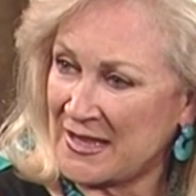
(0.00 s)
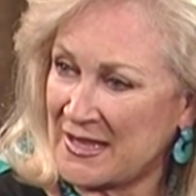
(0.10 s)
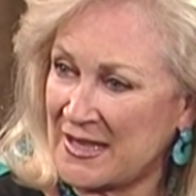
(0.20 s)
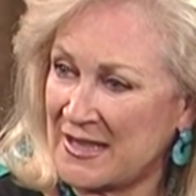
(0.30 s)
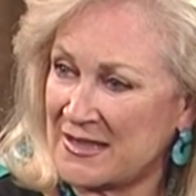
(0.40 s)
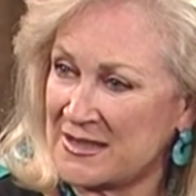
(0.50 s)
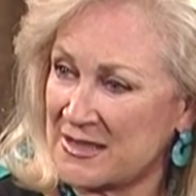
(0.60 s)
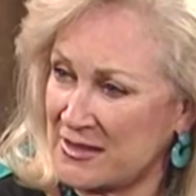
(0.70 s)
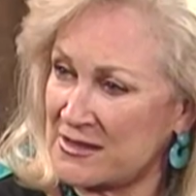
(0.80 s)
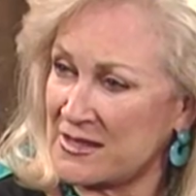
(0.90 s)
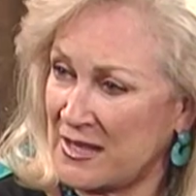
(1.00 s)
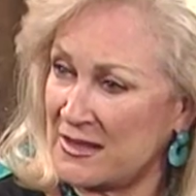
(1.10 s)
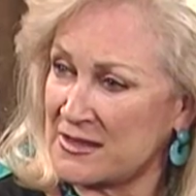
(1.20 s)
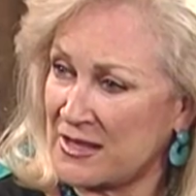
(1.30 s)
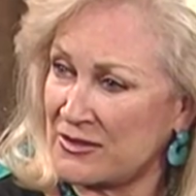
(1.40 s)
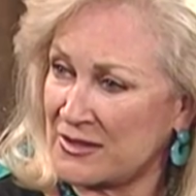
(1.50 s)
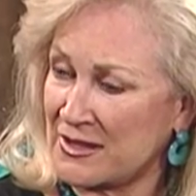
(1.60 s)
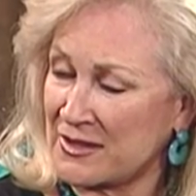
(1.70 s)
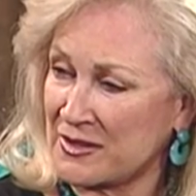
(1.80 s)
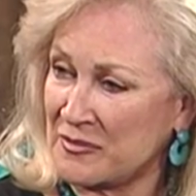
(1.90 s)
and sounded
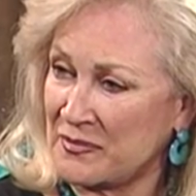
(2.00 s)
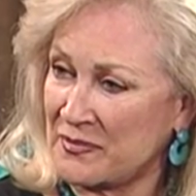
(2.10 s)
like him.